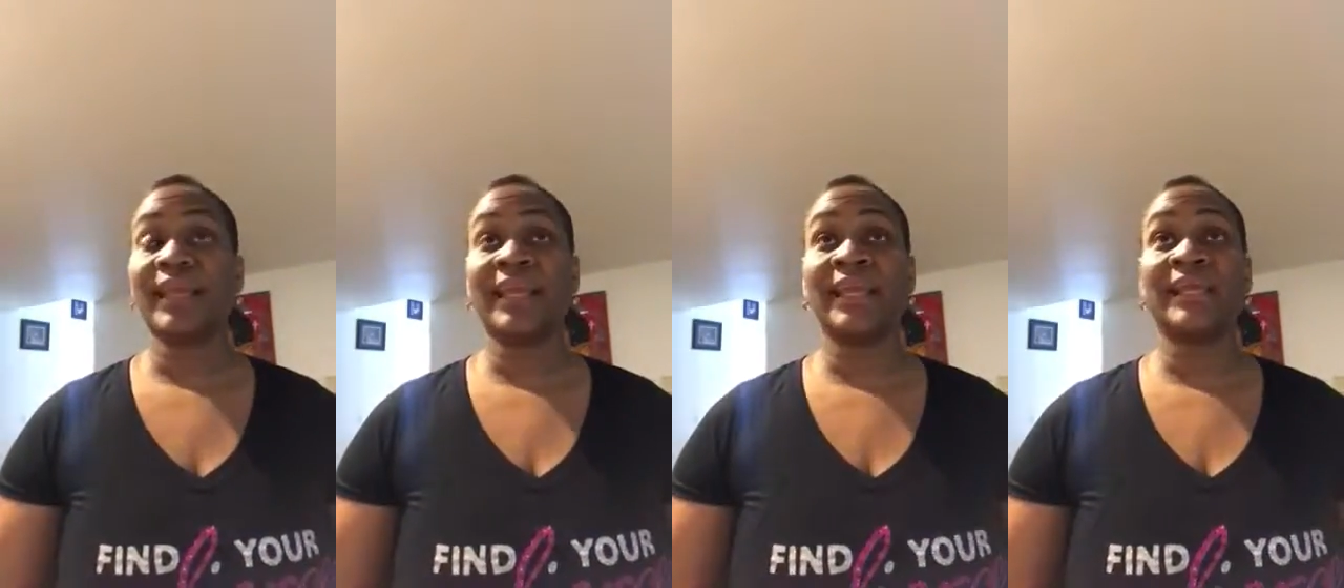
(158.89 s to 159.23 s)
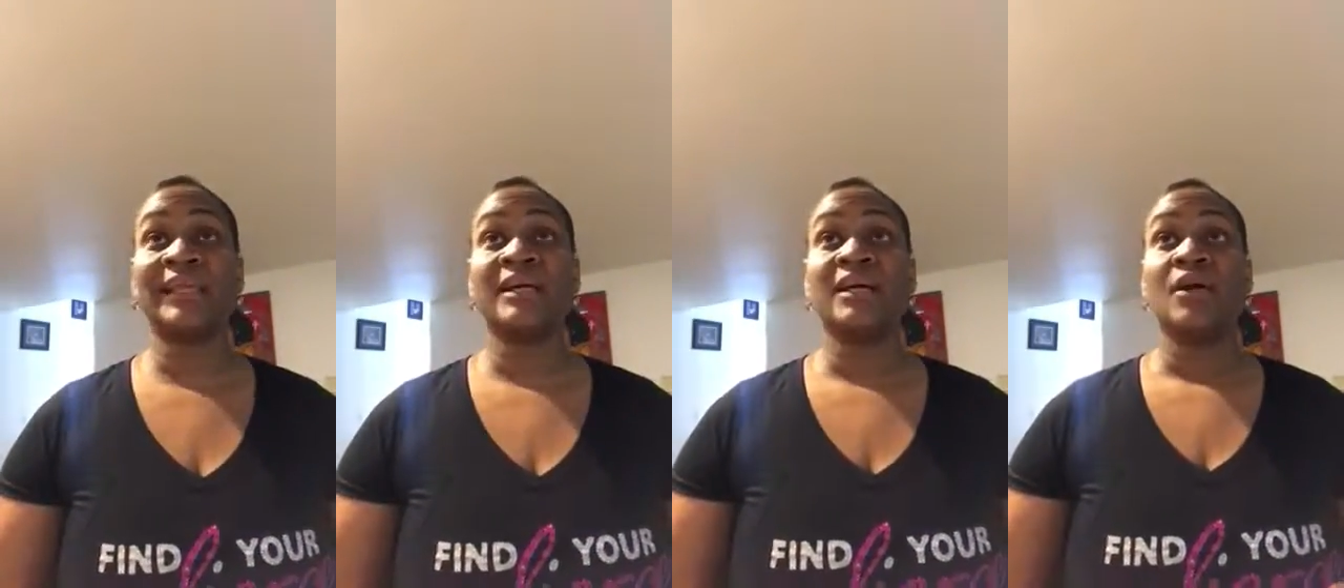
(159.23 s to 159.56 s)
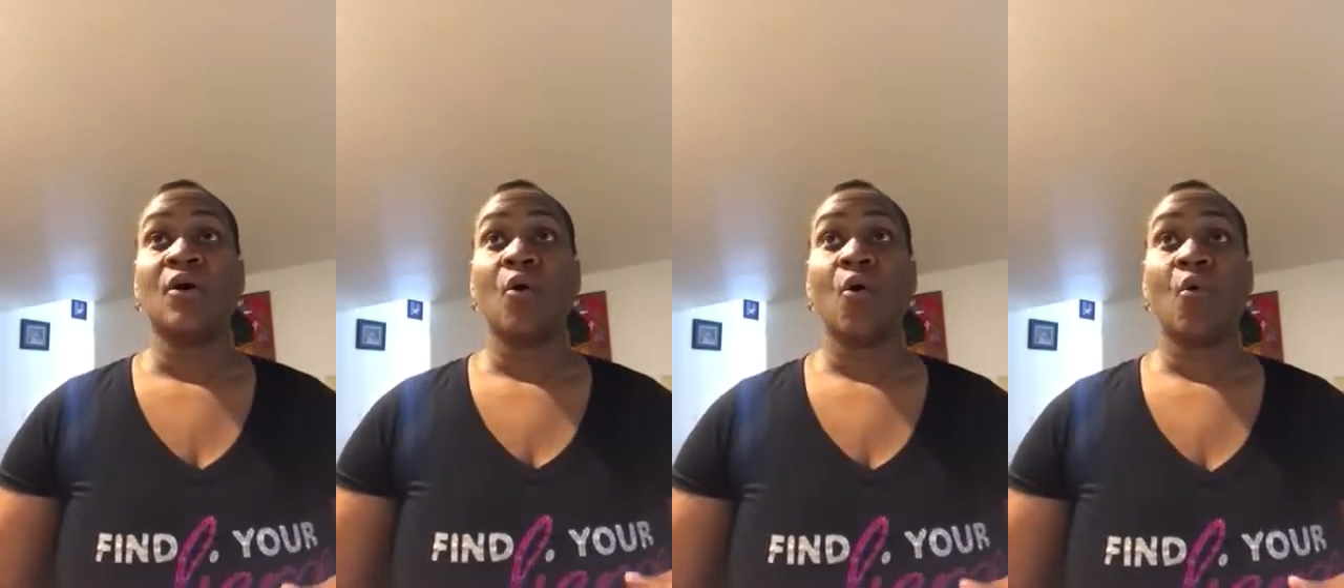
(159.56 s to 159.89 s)
and
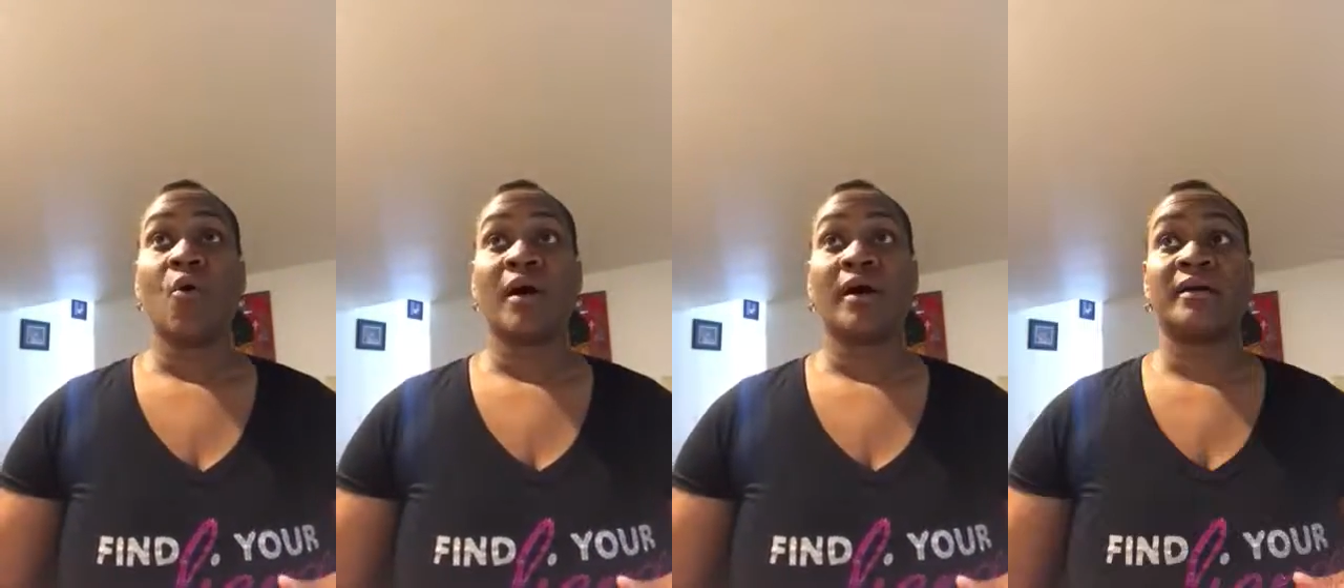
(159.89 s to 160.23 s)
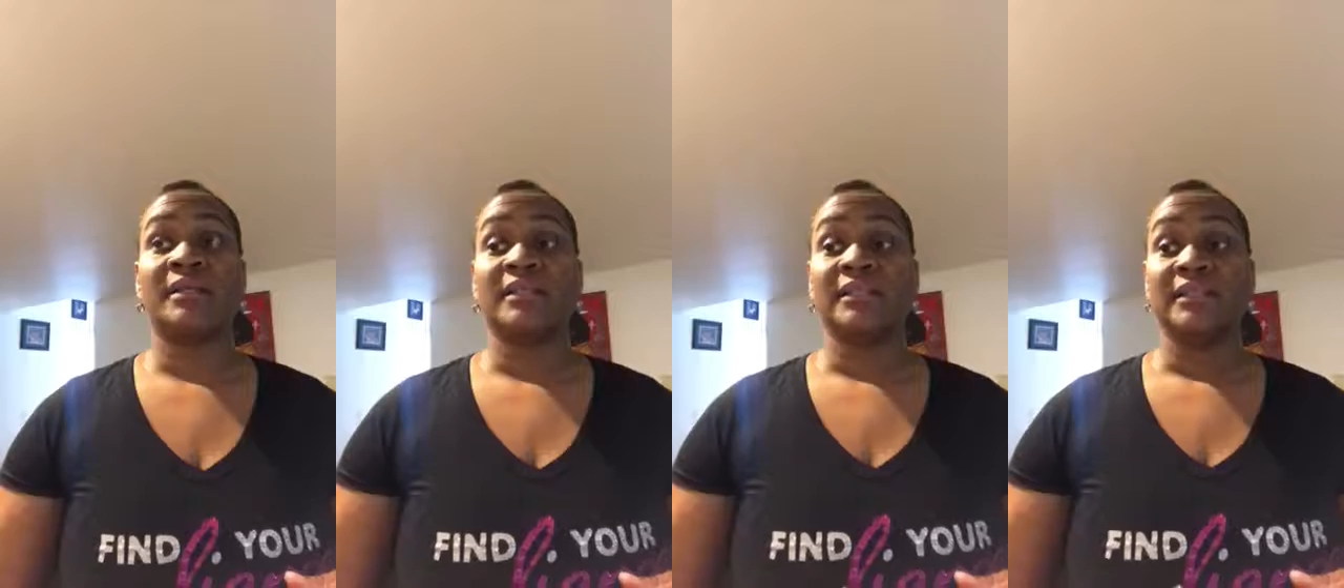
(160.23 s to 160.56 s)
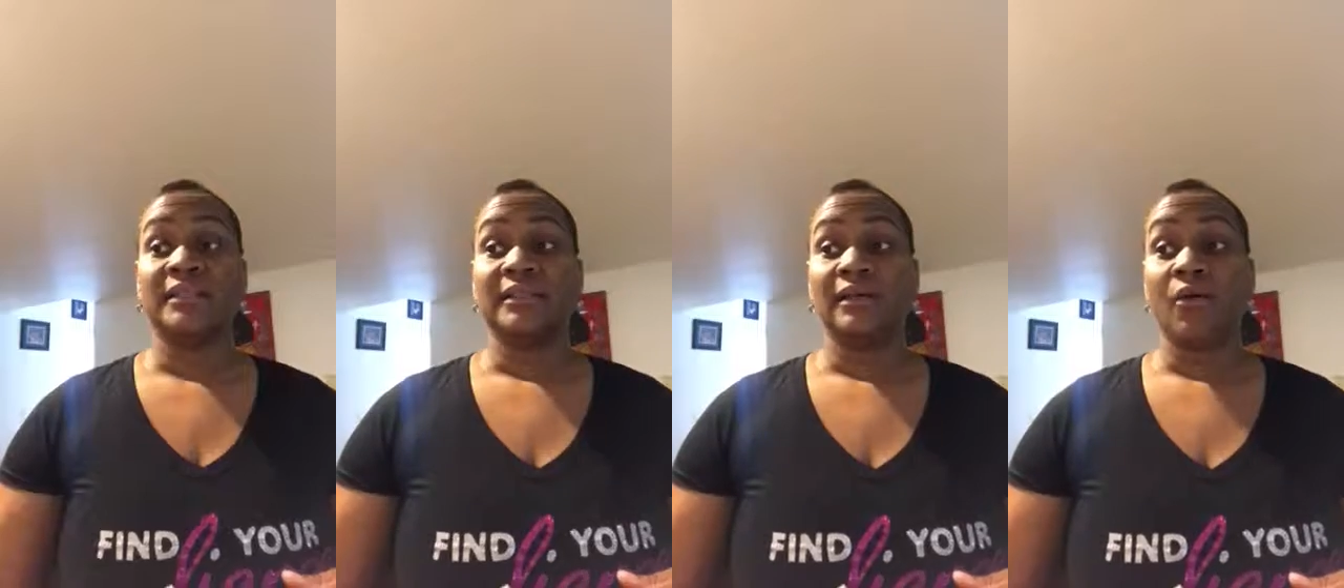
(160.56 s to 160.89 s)
or
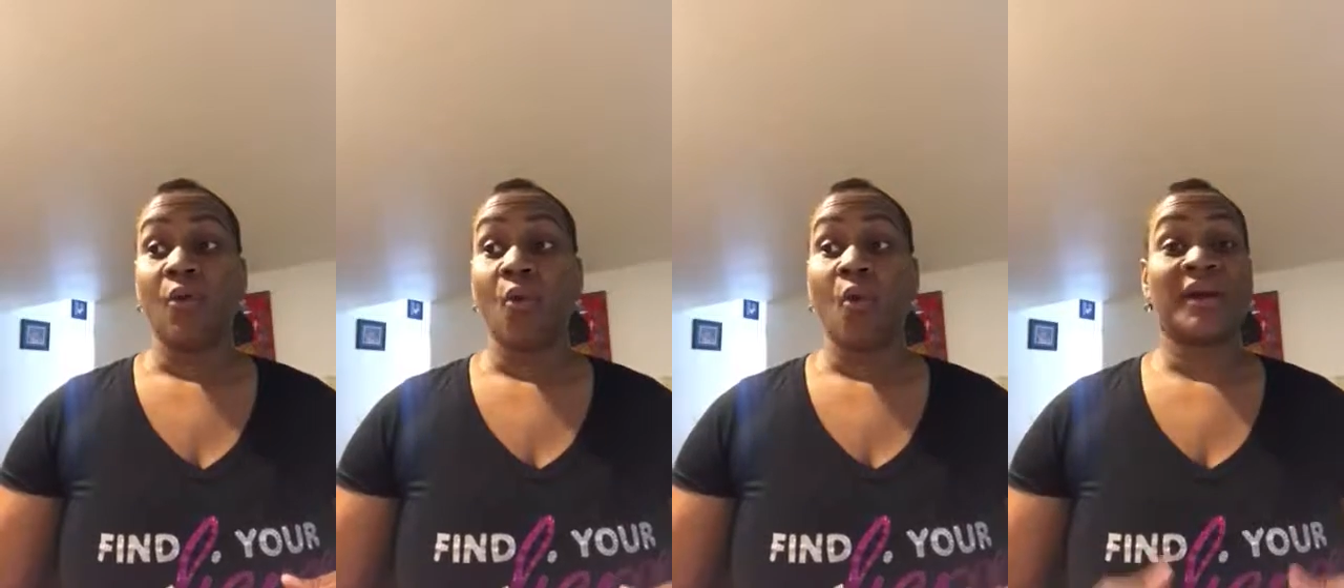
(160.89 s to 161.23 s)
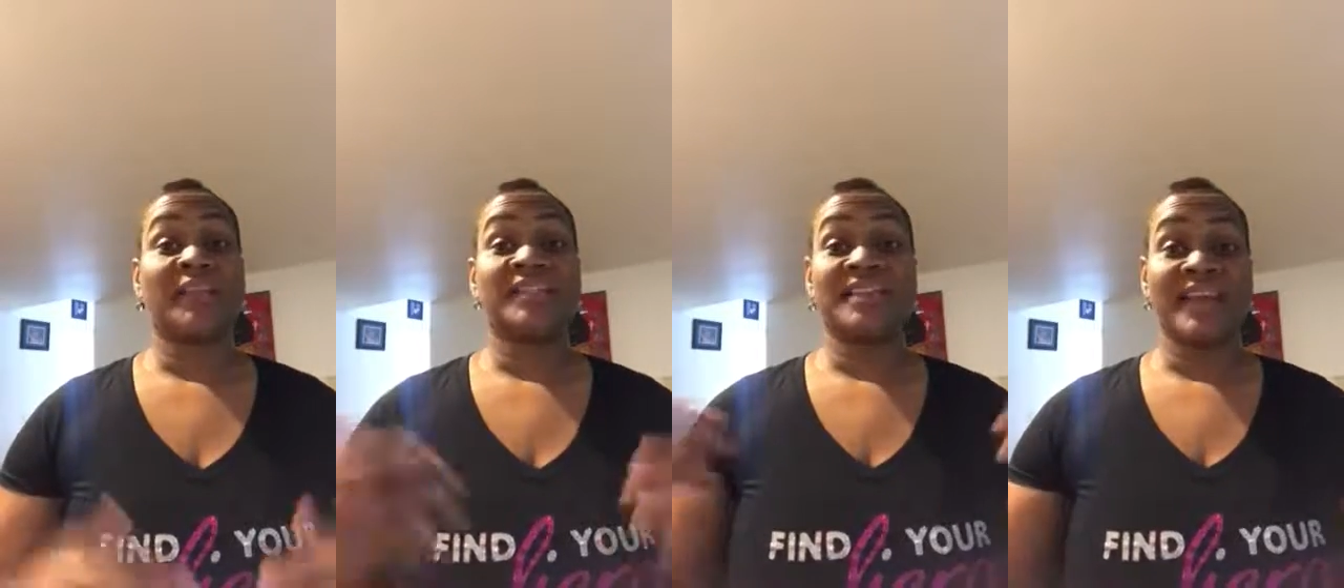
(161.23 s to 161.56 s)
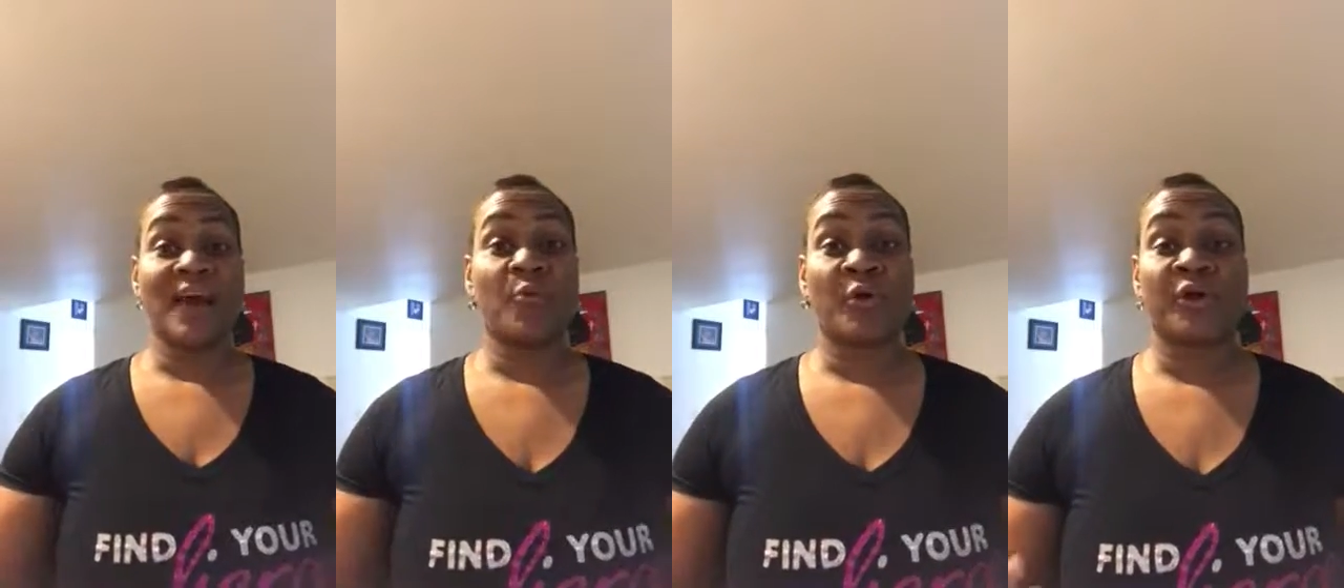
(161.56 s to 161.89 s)
it's a
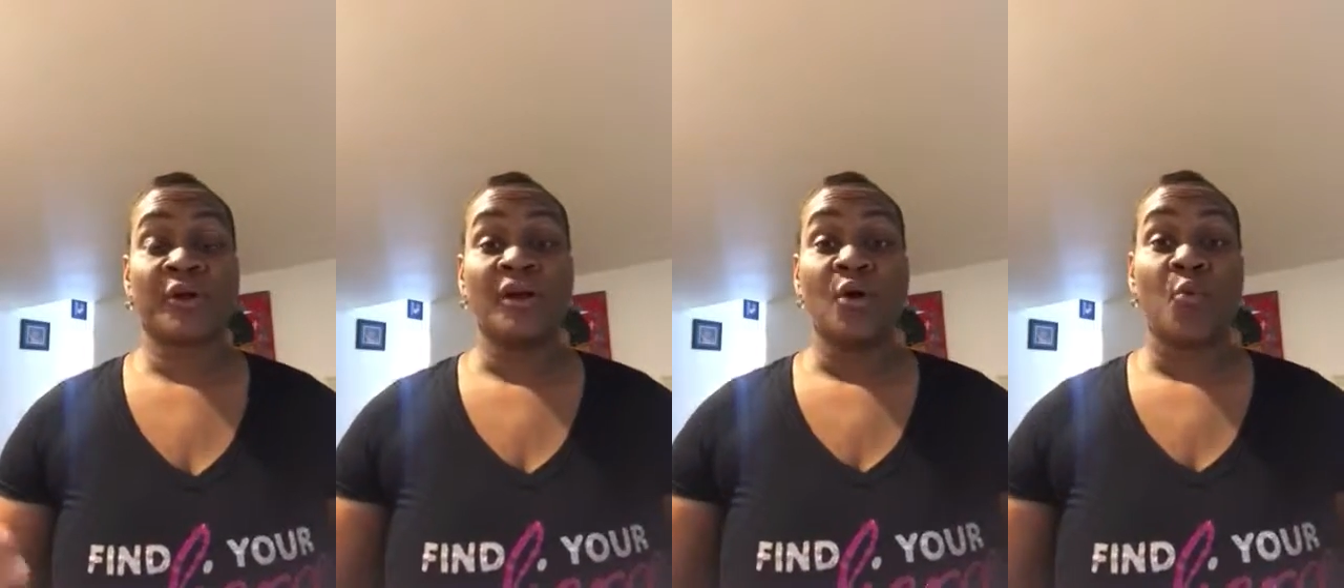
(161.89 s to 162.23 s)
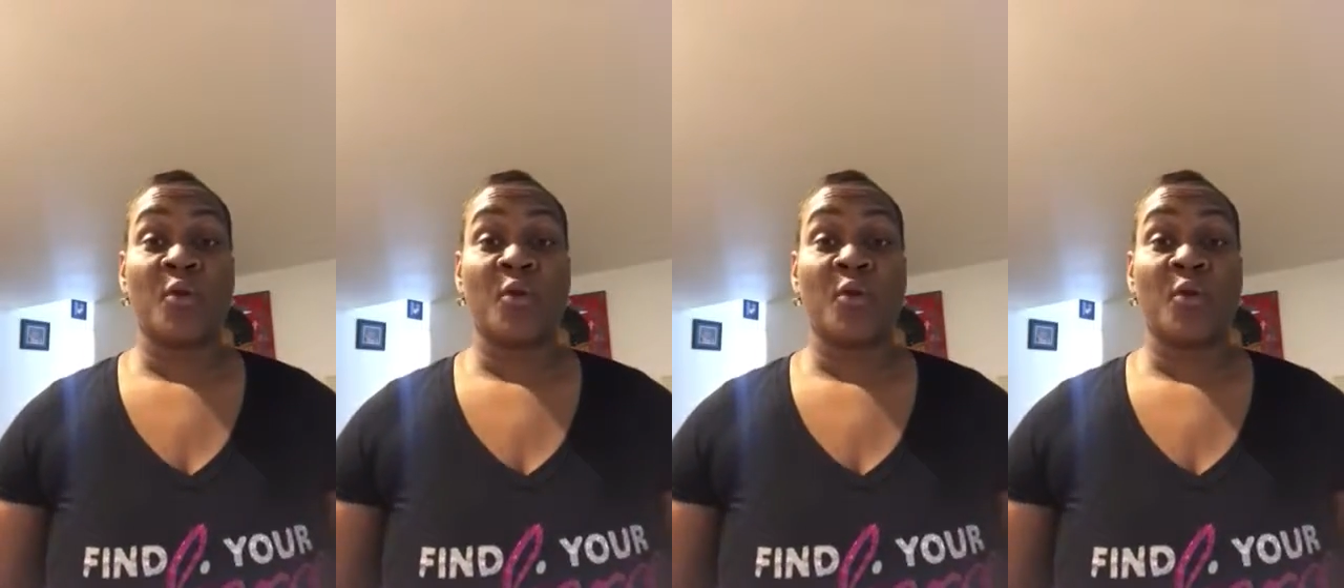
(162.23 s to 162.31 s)
network